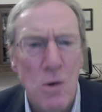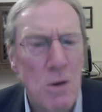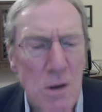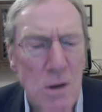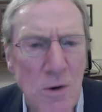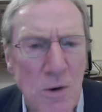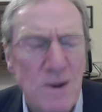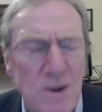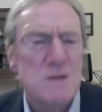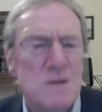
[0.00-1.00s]
all
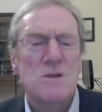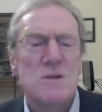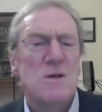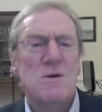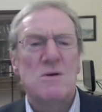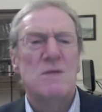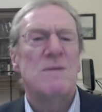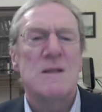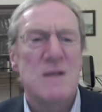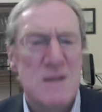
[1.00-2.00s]
cooperation on security
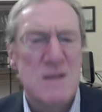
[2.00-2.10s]
matters